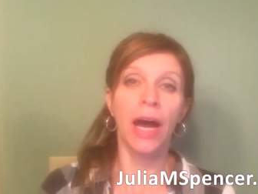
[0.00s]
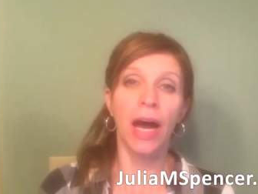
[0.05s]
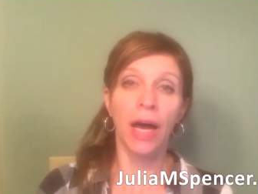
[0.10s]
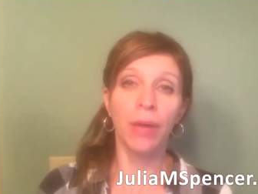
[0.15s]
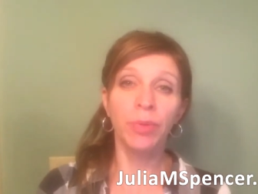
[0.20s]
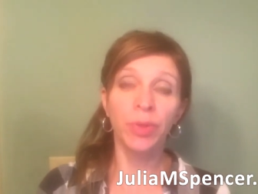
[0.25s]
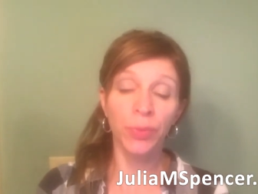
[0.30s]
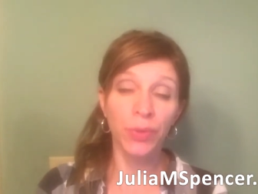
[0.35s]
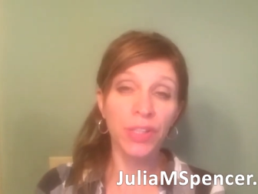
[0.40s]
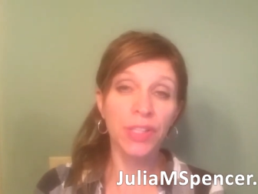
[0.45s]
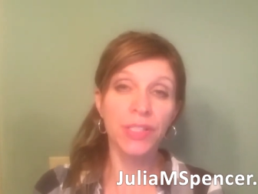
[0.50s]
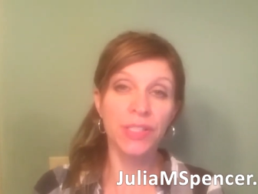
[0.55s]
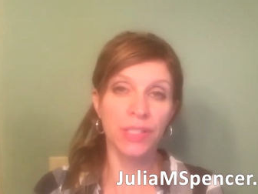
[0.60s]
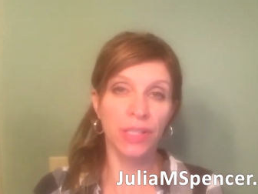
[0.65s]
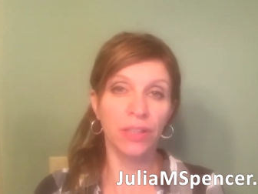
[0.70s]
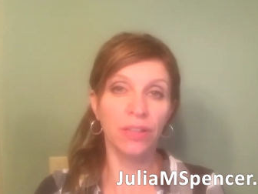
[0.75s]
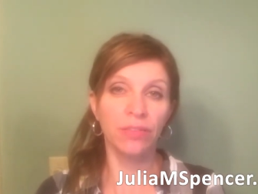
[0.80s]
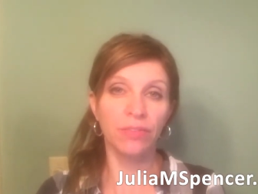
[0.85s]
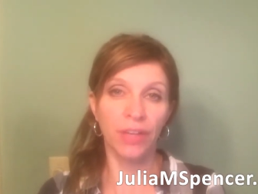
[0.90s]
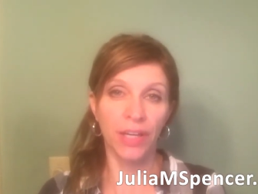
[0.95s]
I'm a real
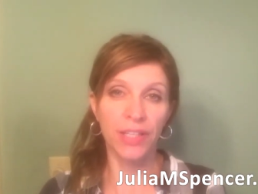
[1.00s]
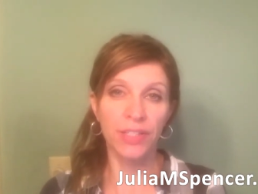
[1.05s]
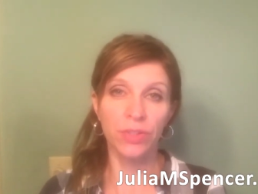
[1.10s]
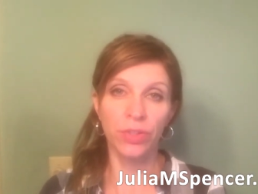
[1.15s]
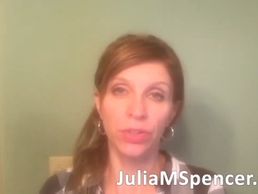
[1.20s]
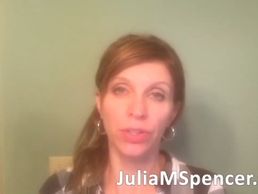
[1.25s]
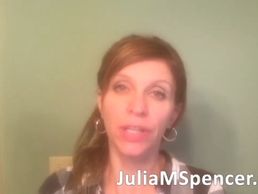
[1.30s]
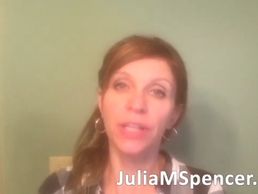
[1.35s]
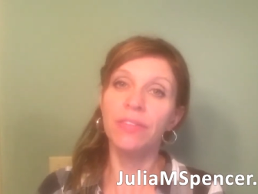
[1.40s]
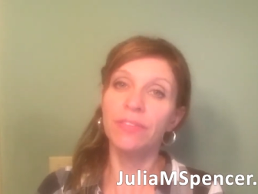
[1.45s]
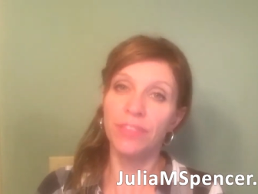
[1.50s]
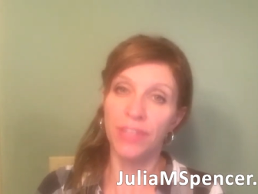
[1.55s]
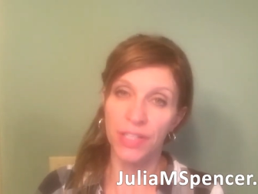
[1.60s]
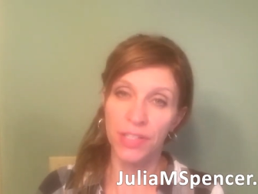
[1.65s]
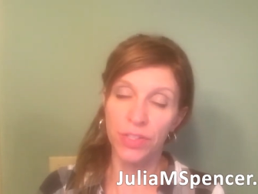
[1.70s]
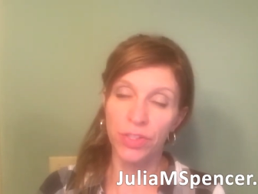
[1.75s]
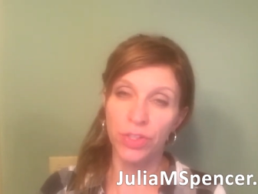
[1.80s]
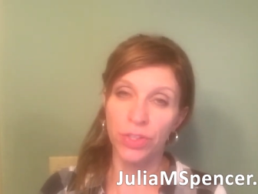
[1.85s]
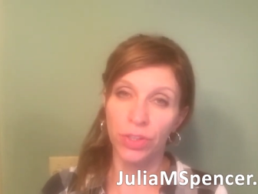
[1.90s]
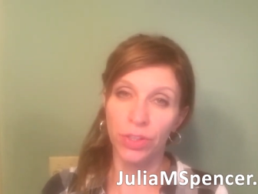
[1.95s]
estate advisor,
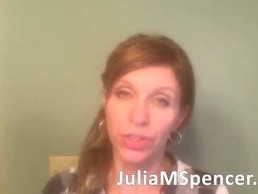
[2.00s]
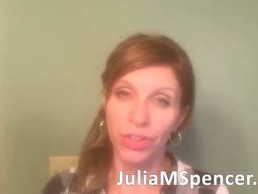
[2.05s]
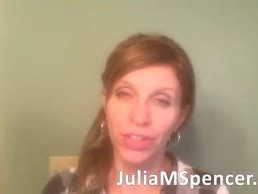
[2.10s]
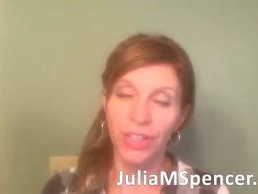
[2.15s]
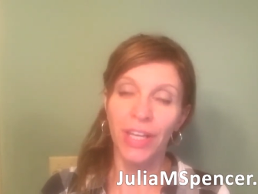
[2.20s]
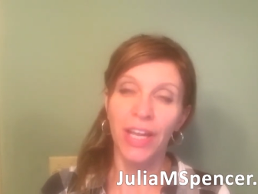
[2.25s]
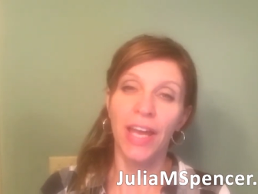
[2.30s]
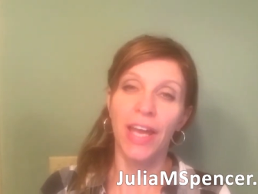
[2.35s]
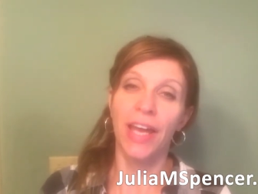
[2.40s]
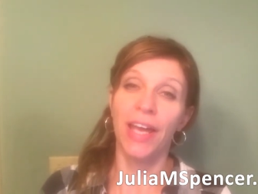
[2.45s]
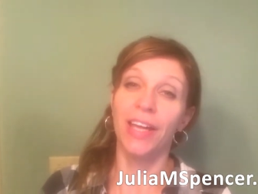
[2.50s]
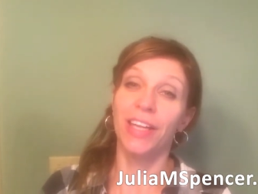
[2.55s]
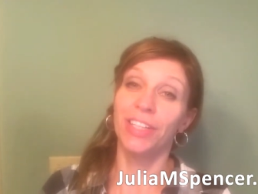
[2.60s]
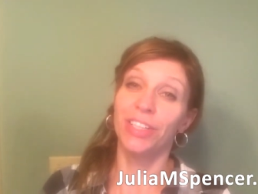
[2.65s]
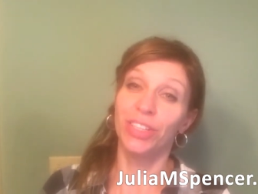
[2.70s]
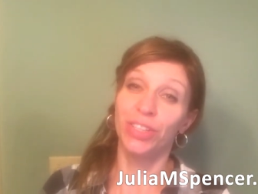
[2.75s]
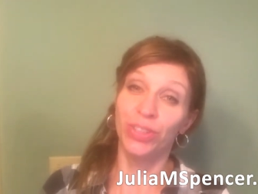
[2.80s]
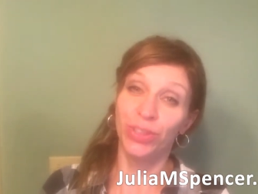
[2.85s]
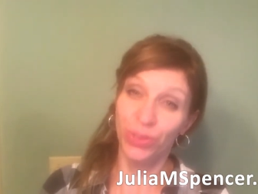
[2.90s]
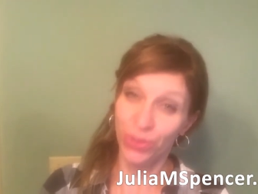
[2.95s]
investor,
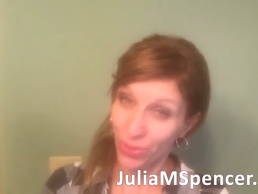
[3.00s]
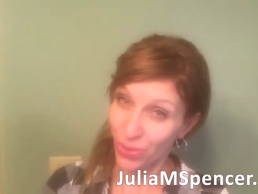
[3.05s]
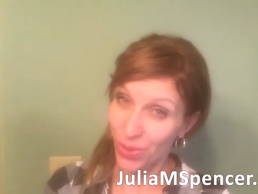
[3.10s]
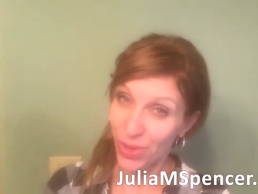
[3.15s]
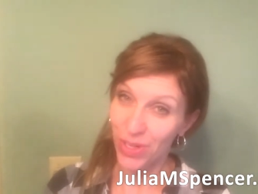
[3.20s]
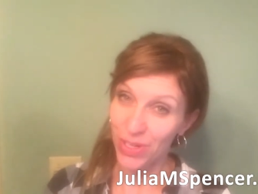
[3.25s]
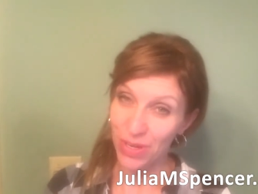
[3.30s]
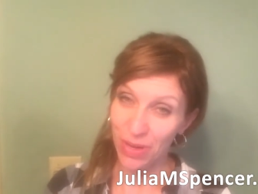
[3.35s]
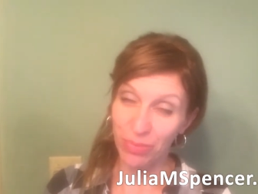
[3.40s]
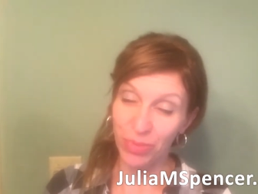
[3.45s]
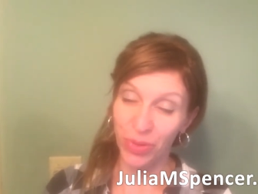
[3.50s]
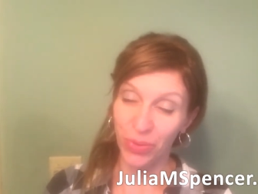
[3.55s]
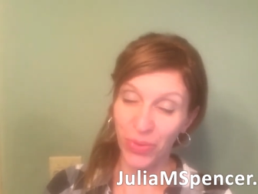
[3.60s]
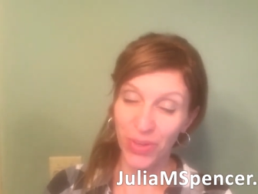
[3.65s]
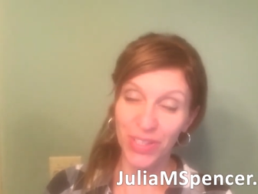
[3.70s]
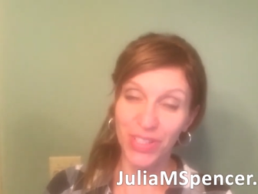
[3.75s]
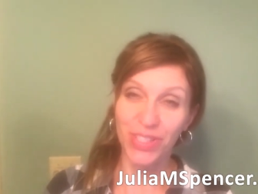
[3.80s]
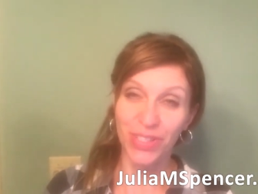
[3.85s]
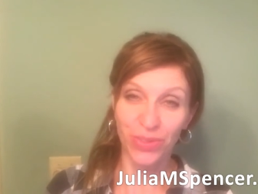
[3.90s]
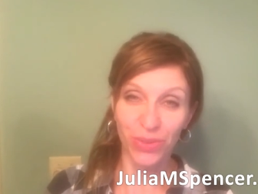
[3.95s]
and your number
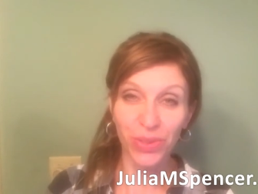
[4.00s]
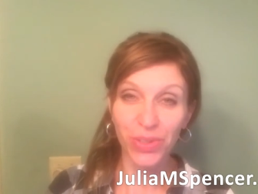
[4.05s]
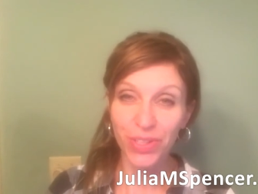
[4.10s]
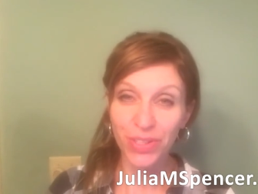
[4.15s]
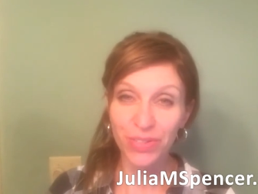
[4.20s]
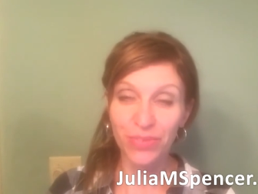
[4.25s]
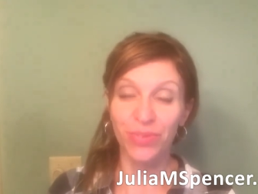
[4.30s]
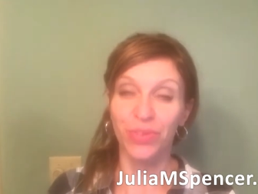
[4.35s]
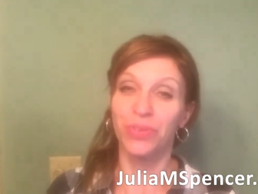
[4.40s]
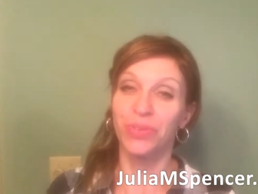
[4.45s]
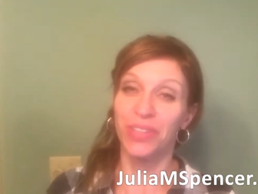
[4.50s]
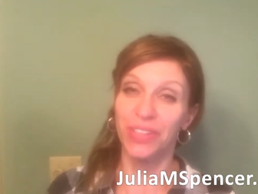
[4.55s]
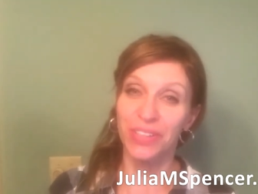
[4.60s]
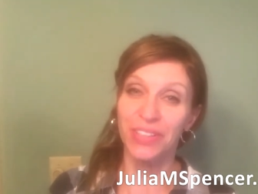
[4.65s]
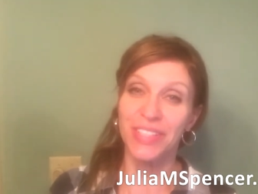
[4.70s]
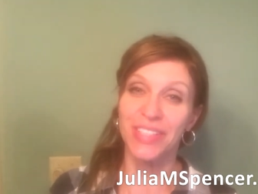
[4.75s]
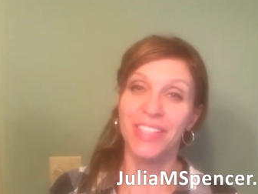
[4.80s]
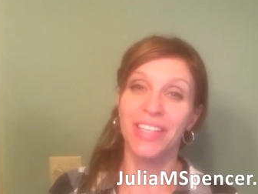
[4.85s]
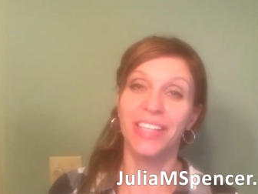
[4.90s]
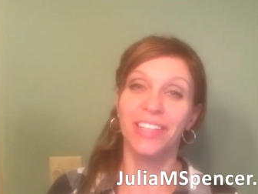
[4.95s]
one source for real
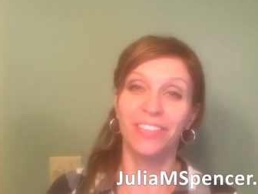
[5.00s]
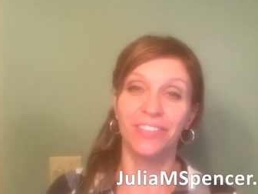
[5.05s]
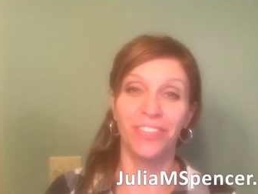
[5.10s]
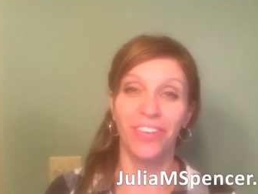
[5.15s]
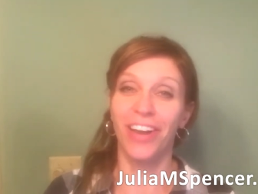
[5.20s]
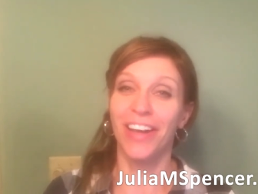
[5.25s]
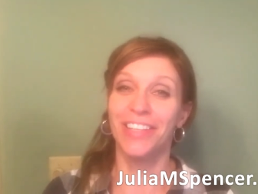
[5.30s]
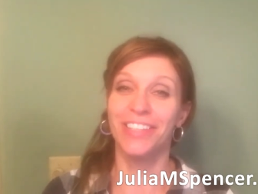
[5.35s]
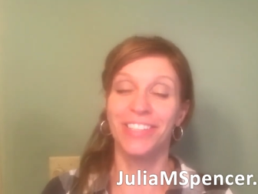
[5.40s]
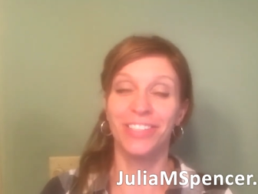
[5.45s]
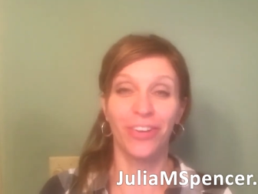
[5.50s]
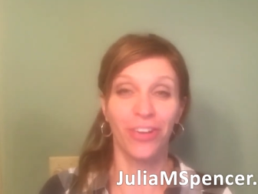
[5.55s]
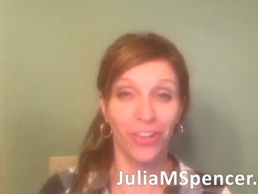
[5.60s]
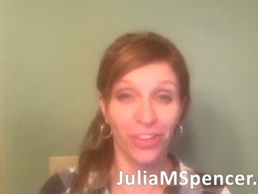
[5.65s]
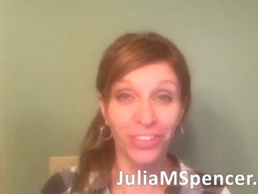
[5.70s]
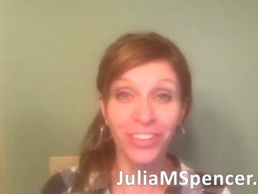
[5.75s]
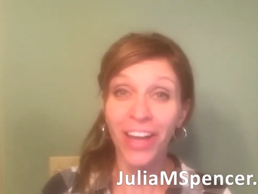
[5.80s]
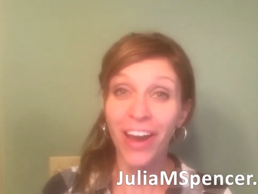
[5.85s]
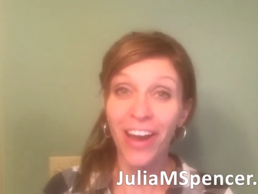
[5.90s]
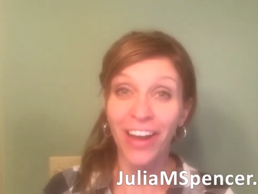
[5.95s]
estate advice
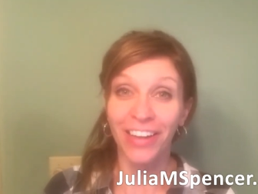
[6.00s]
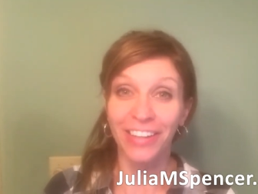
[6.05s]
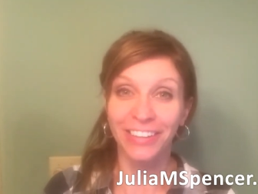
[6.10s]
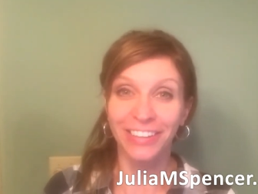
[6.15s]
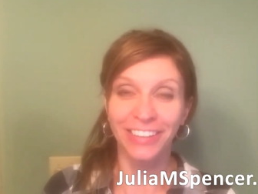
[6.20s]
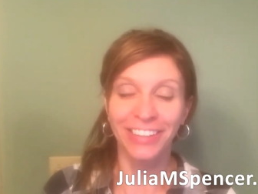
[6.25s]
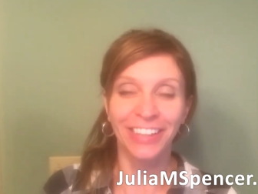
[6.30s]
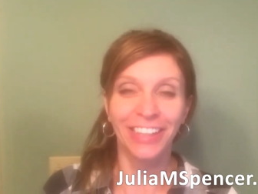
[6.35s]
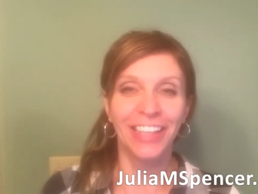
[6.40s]
online.